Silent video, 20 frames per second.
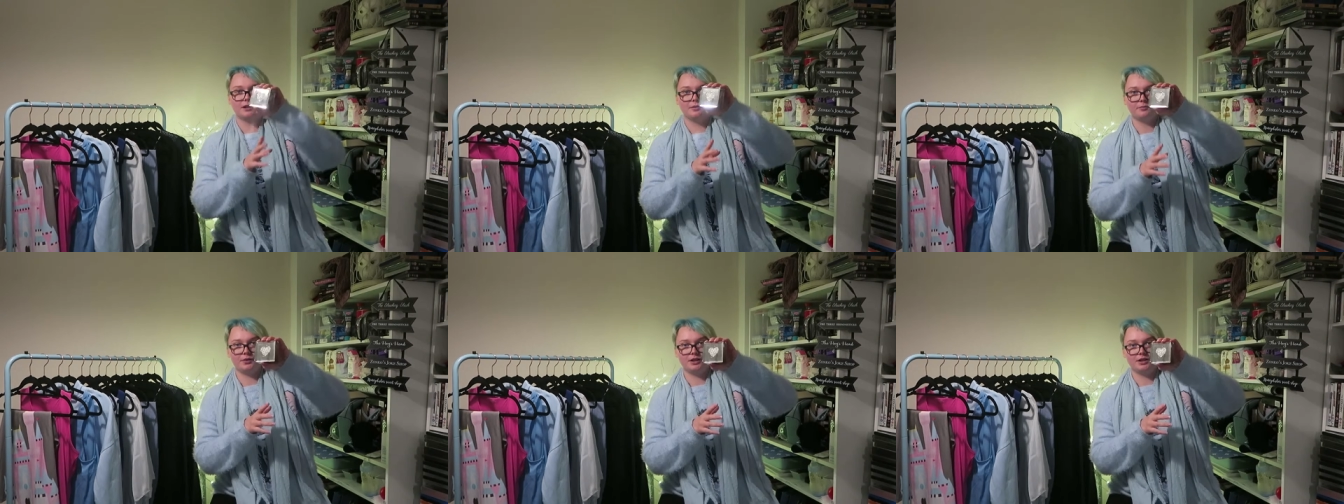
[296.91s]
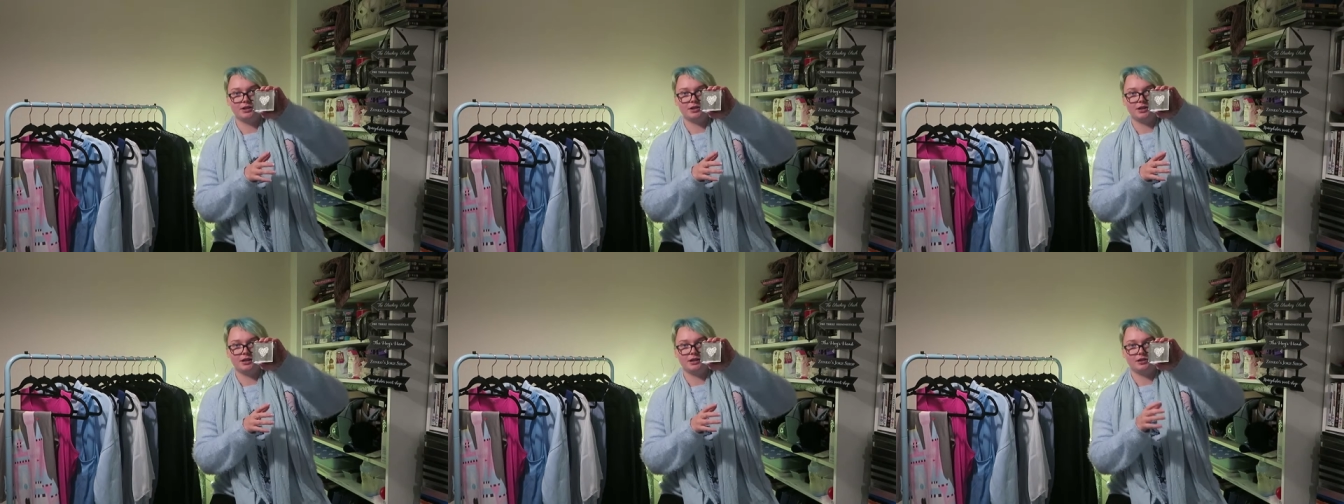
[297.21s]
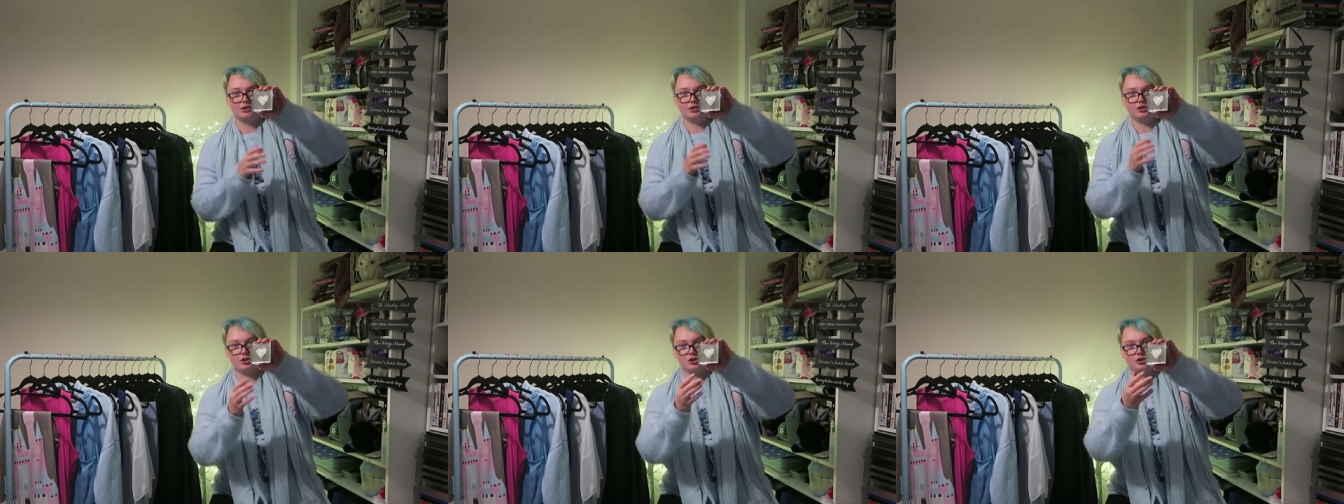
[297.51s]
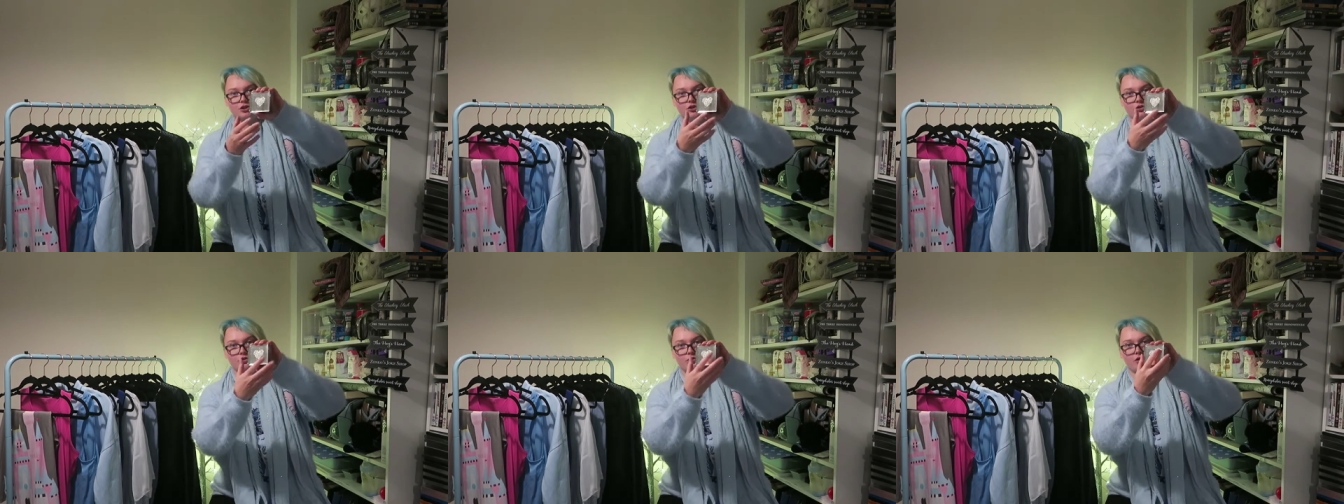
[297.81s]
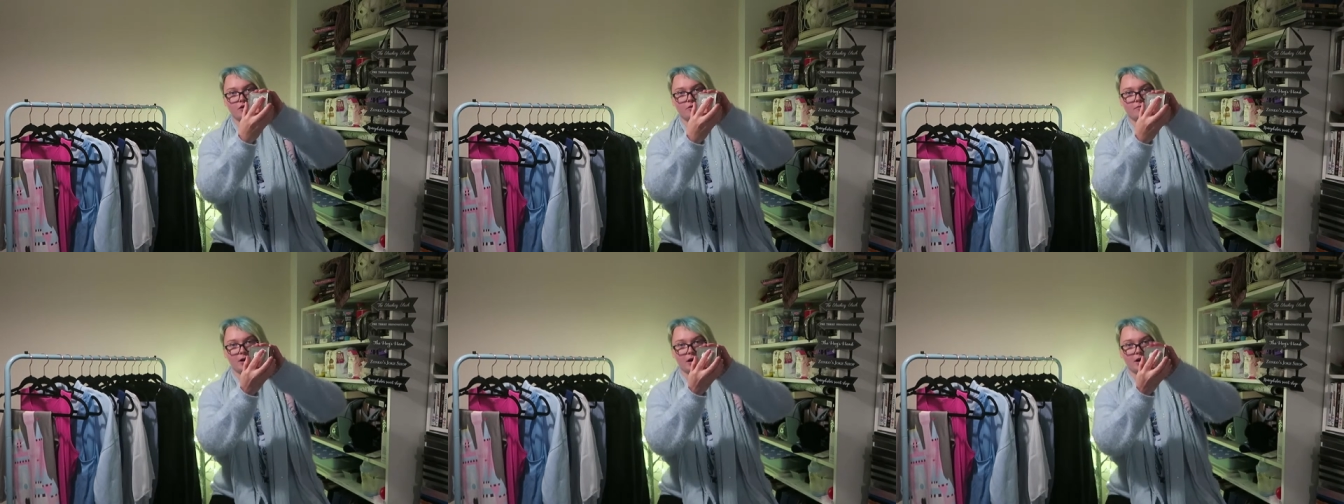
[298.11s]
which is to
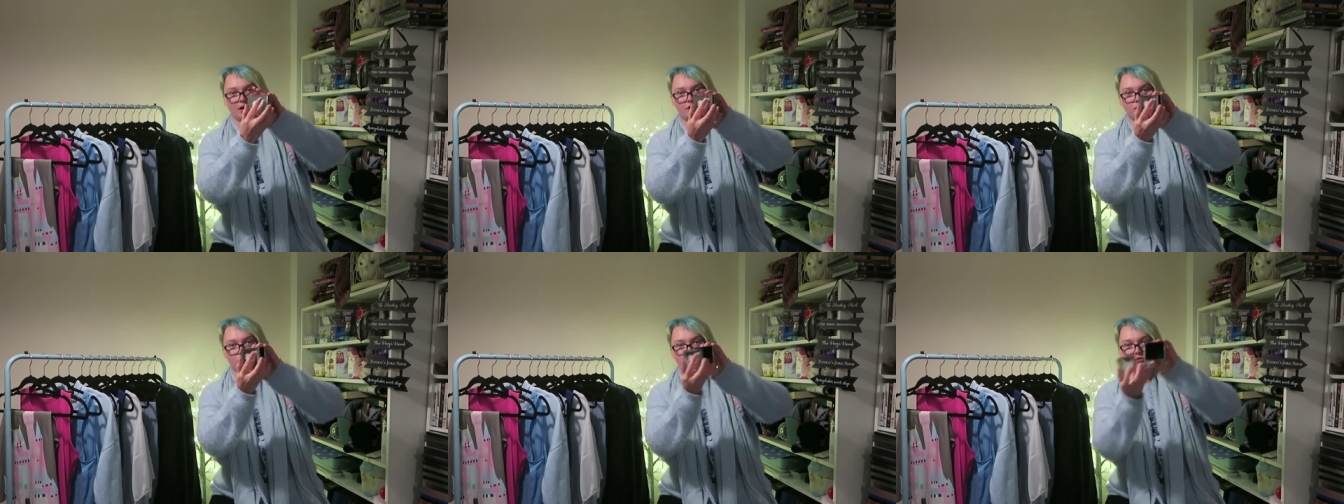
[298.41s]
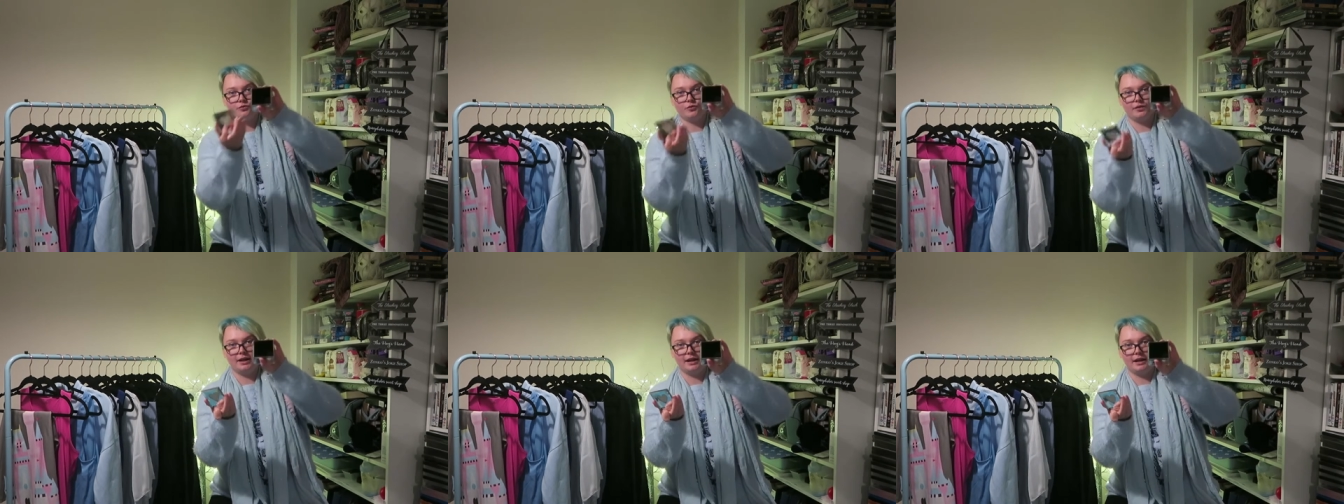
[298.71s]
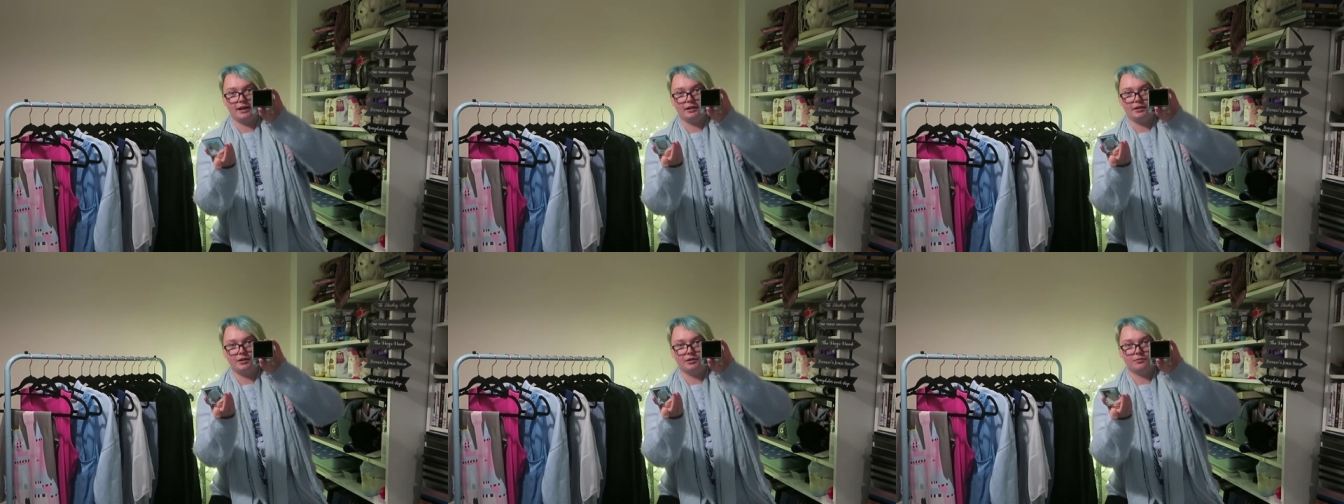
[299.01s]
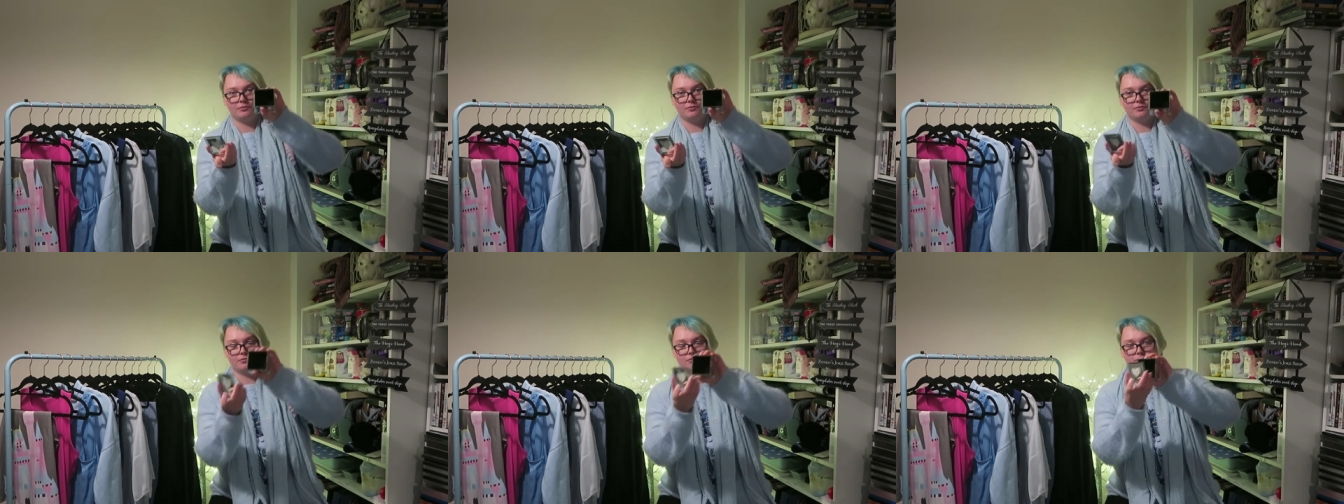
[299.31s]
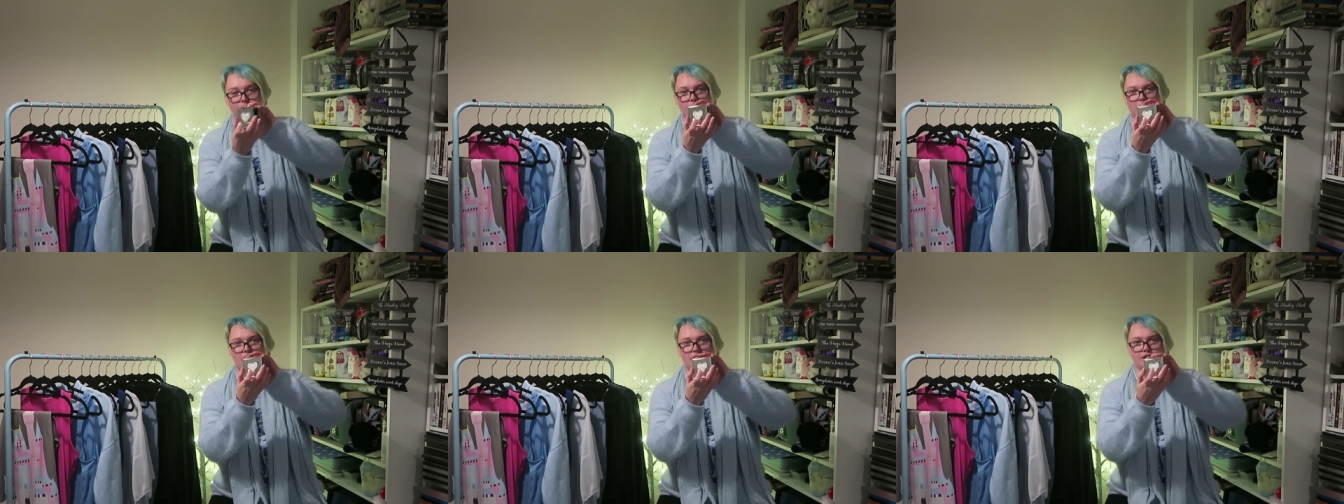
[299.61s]
store my jewellery in.
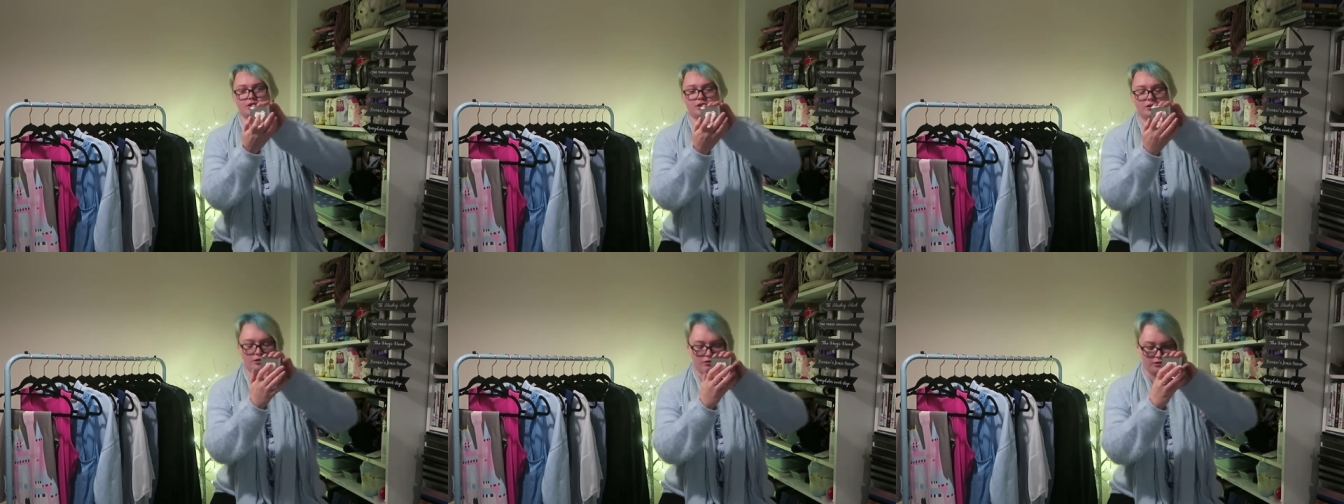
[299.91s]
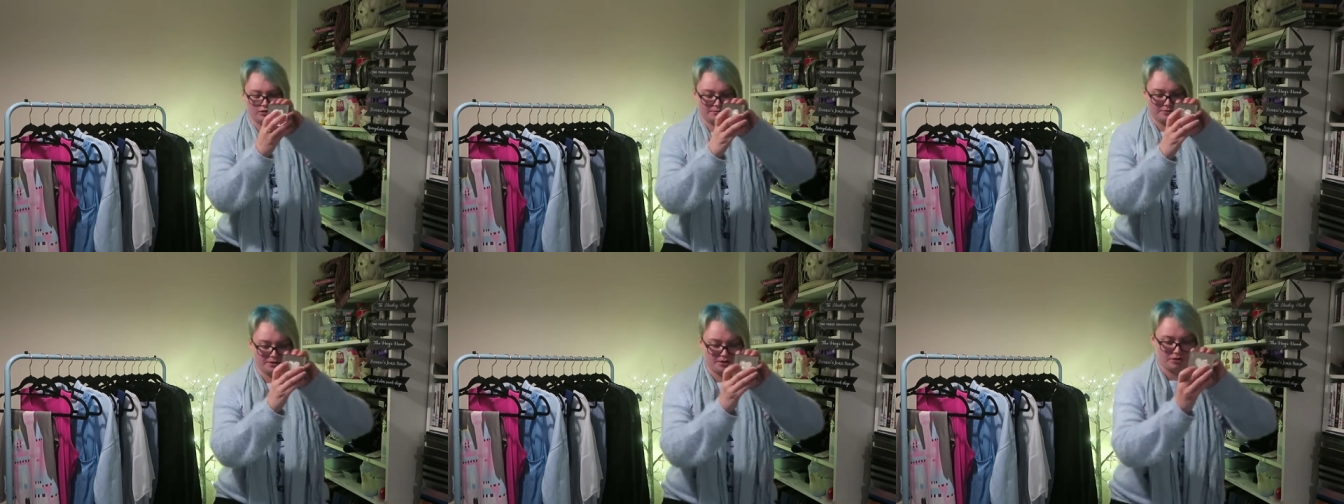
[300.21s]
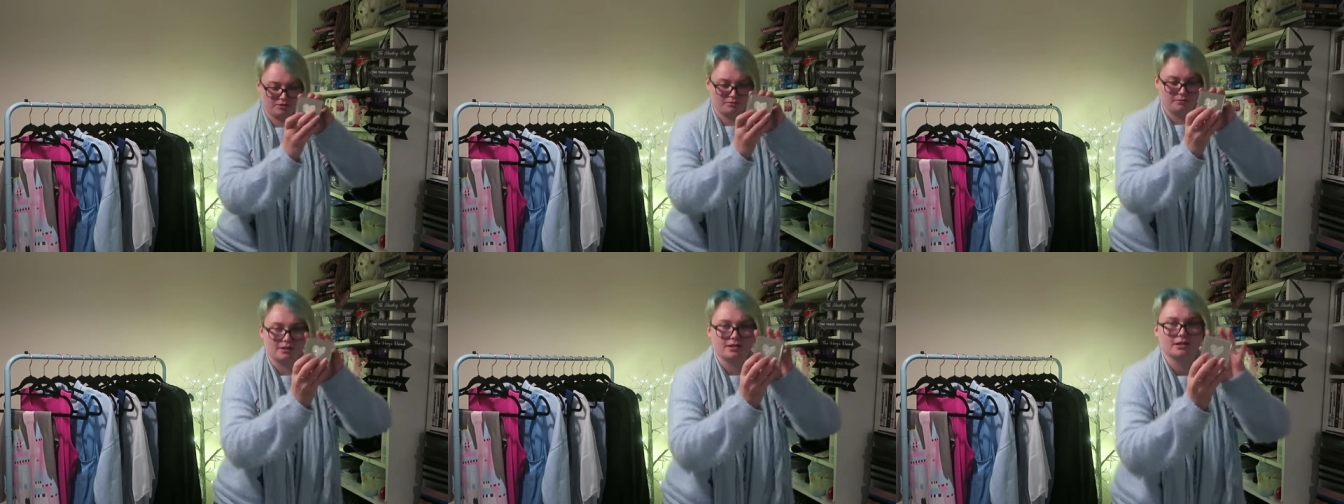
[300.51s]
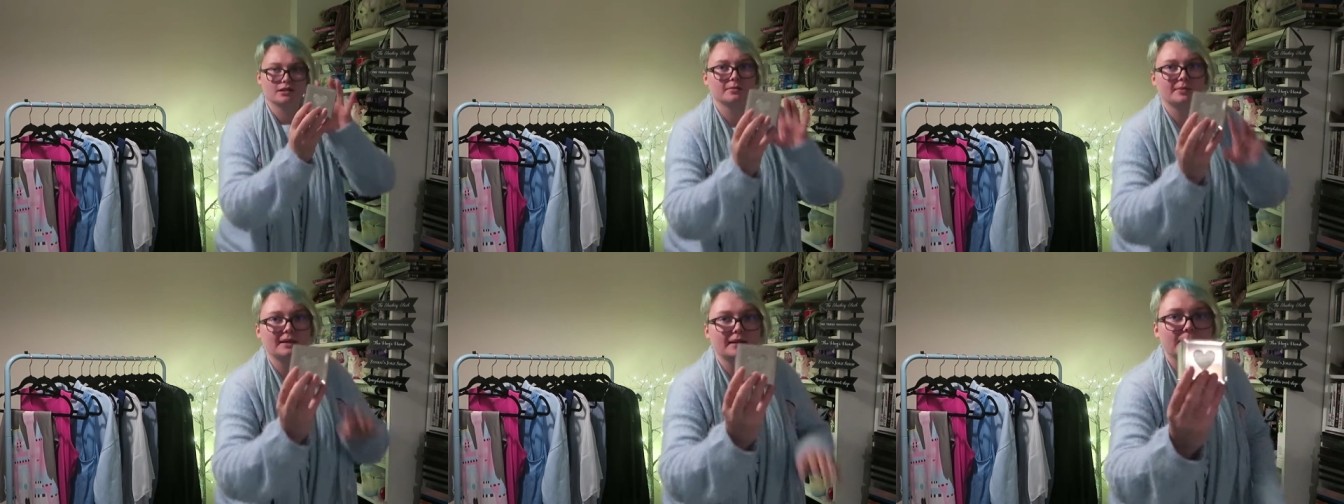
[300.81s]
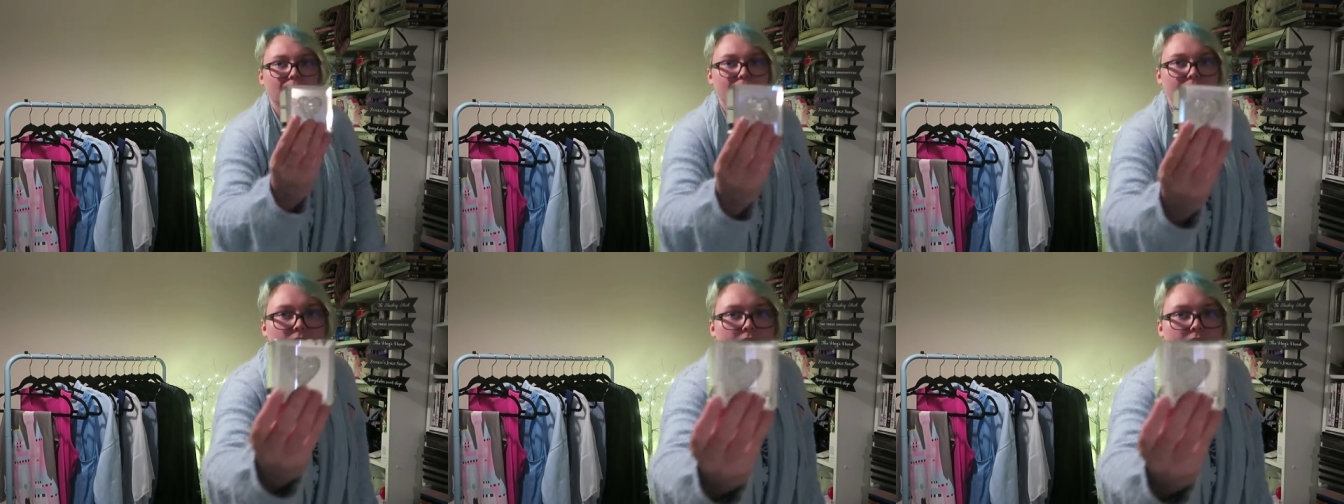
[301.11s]
Actually, no, let me zoom this in a bit.